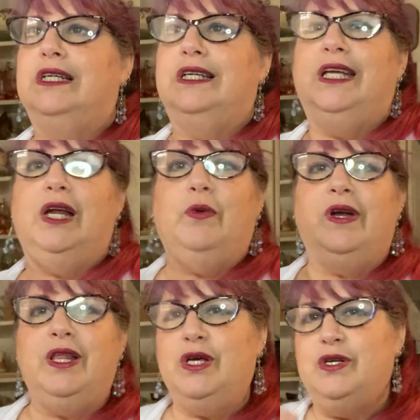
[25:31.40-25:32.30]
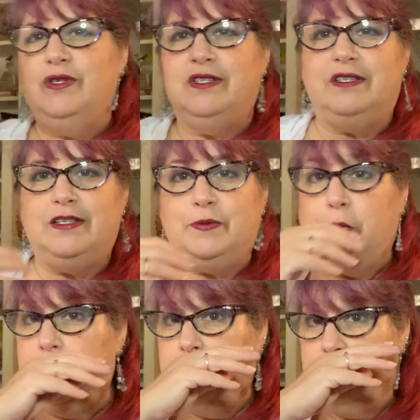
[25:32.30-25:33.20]
you know, one of those
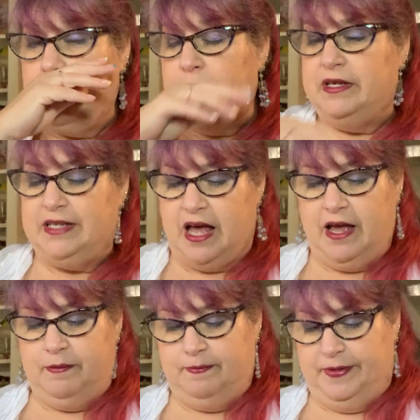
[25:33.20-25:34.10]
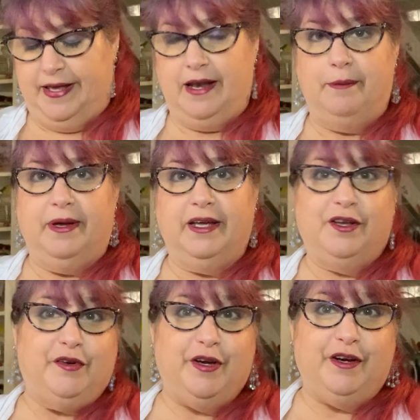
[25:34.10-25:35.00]
spur of the moment type, you get a bug in
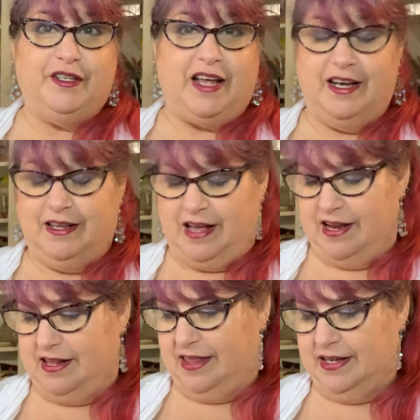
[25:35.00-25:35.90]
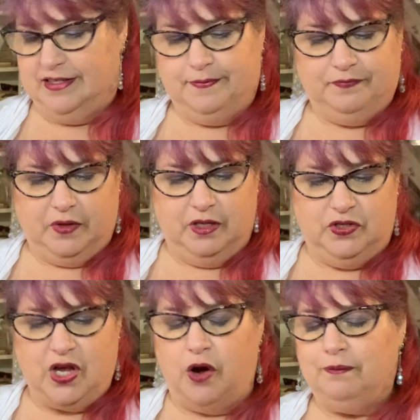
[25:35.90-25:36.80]
your ear kind of things.
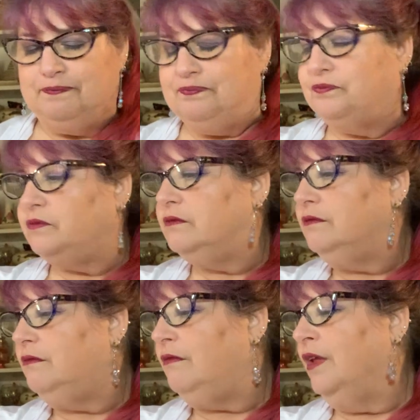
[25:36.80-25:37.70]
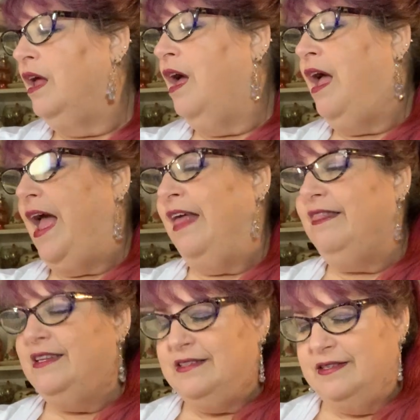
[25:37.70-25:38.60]
So, and
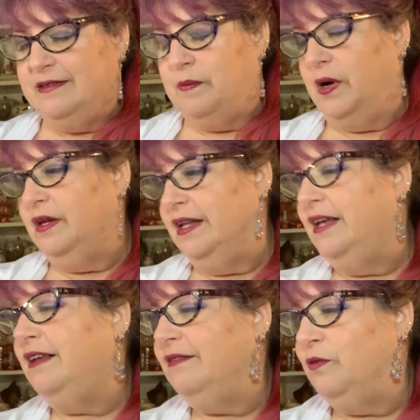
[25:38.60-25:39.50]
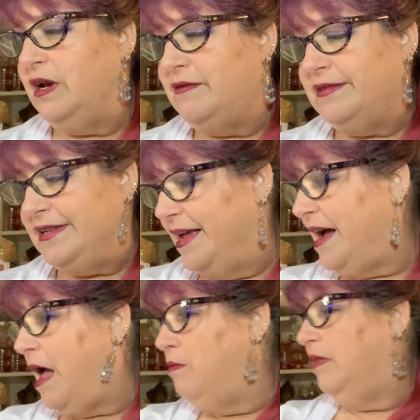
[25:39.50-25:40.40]
this is partly what I was saying,
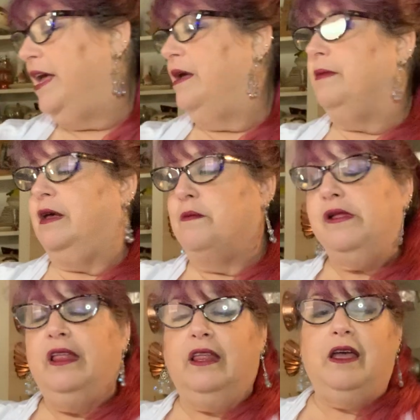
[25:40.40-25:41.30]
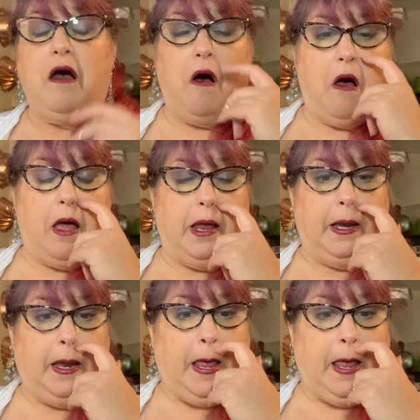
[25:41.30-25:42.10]
I blame completely on